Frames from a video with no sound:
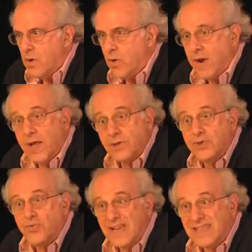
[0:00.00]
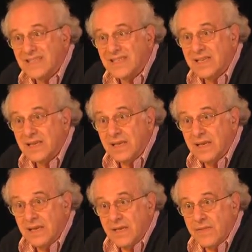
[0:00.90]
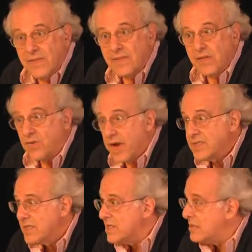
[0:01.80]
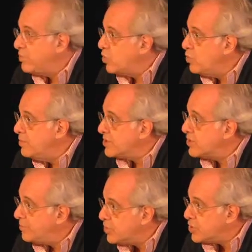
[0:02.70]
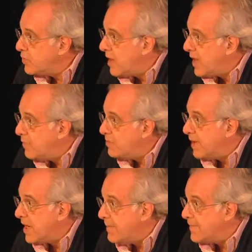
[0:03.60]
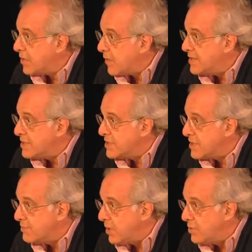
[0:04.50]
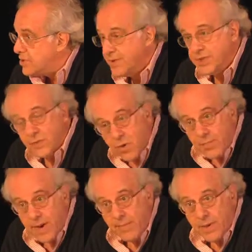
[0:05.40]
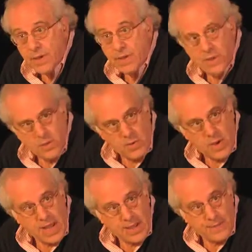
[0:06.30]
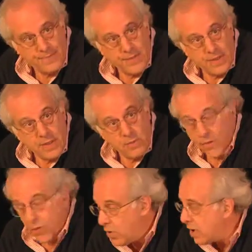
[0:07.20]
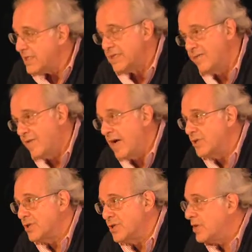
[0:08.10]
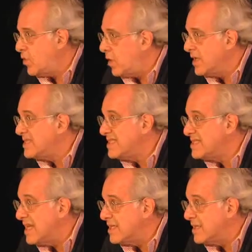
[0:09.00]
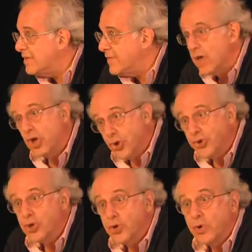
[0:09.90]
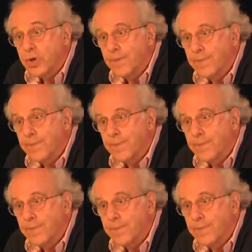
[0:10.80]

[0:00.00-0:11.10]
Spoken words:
or else risk that the crisis that blew Mr. Bush away would become the crisis that blows Mr. Obama away. With all his advisors and all his incentive, he couldn't do it.